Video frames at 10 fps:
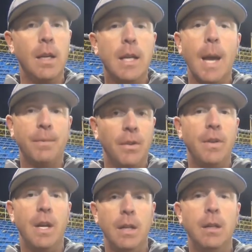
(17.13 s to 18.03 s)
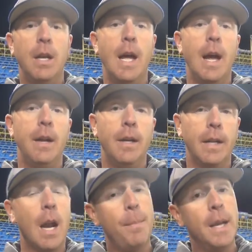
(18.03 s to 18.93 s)
he kept us in it and
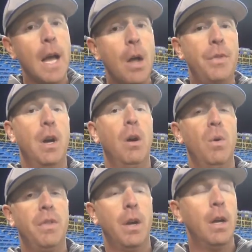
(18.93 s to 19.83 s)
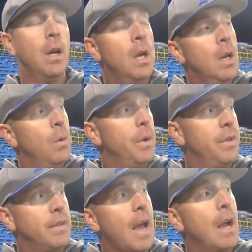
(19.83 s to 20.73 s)
got a big out there with
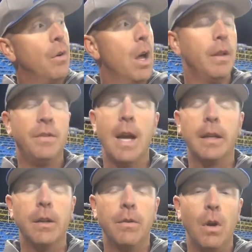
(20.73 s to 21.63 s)
the tying run at second.